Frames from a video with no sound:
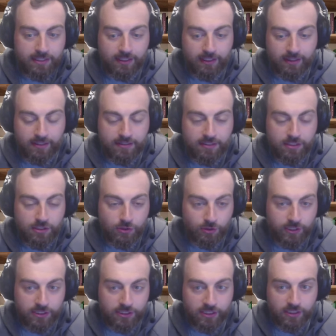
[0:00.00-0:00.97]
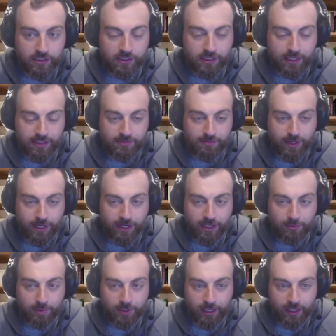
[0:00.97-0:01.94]
I'd like to see Jorgensen get some
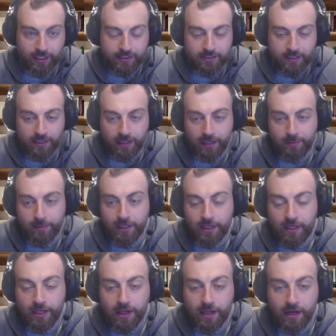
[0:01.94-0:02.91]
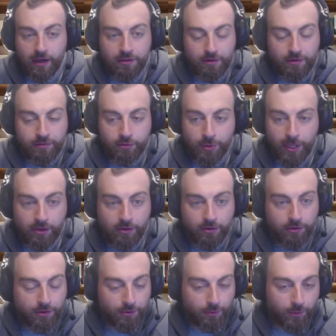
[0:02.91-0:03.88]
regular playing time, either at fullback
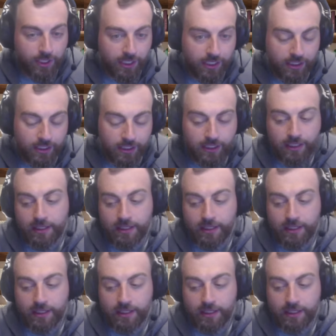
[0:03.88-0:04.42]
or on the wing.